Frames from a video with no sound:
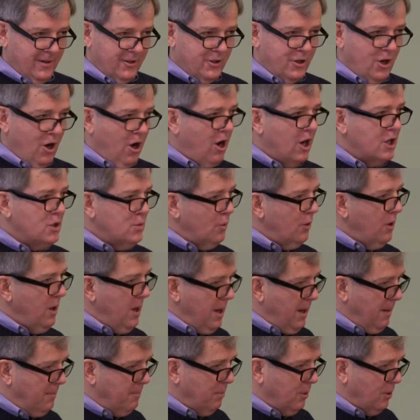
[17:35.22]
Dogs were
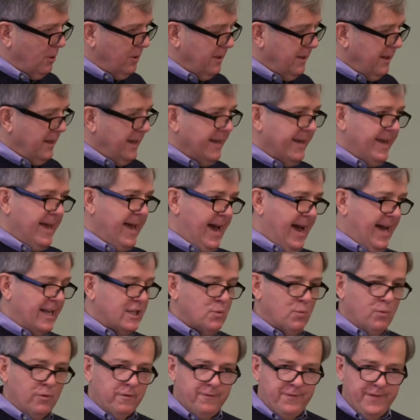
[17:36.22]
humble.
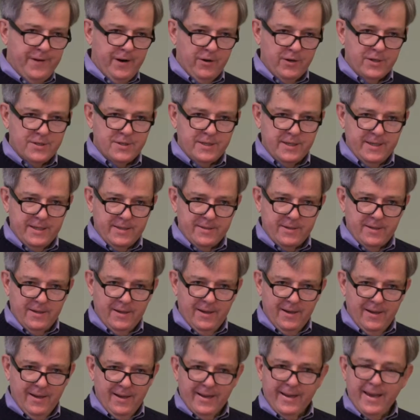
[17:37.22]
Cats were Pharisees.
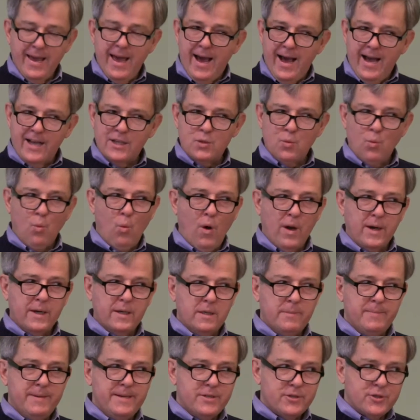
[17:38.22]
Cats
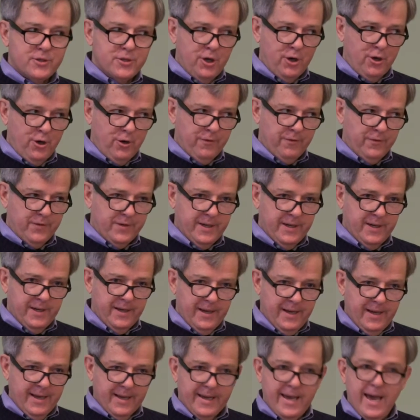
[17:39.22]
wanted to be served.
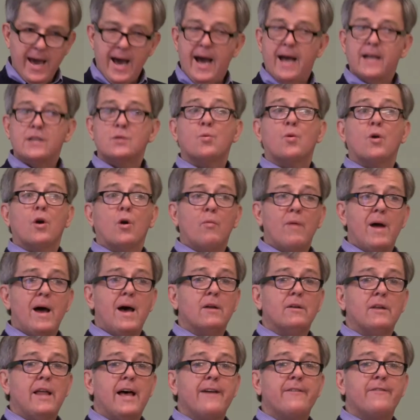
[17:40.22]
Cats were
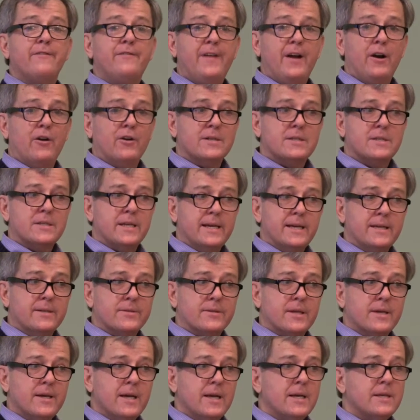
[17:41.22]
around like
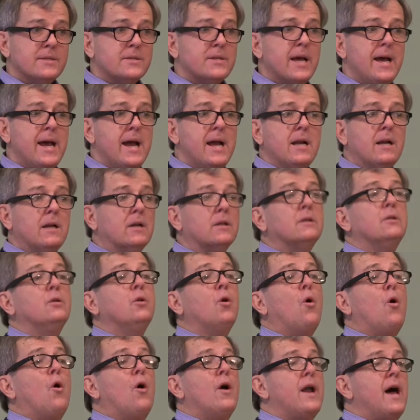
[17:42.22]
Pharisees, saying,
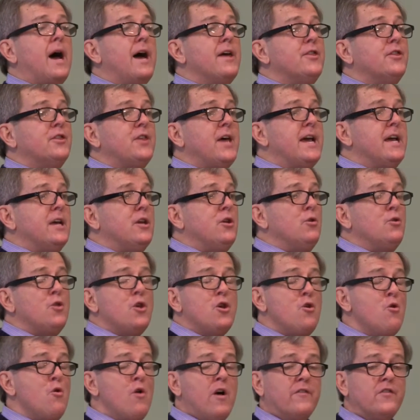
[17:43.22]
Lord, I thank you that
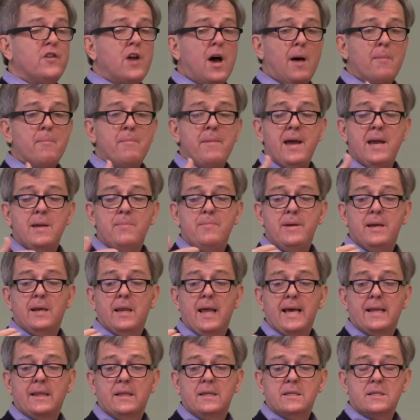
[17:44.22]
you have not made me
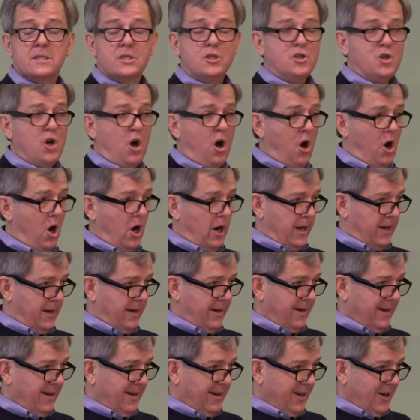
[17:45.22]
like this dog.
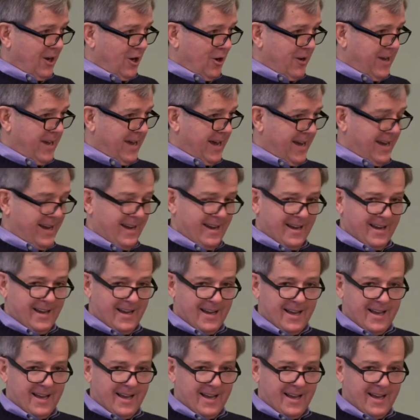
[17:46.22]
Okay?